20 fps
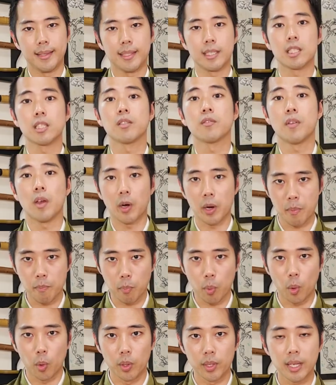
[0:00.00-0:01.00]
This is very
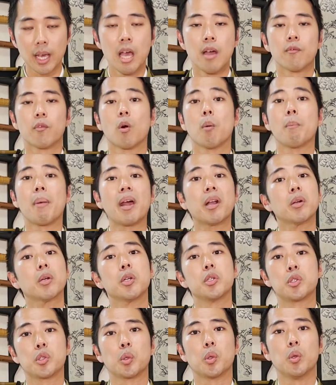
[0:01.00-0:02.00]
important for better
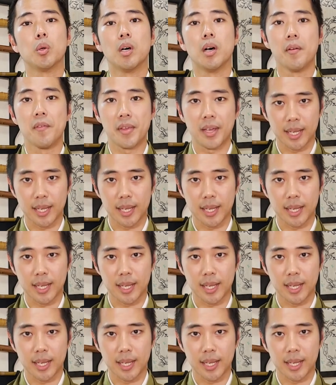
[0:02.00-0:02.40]
control of the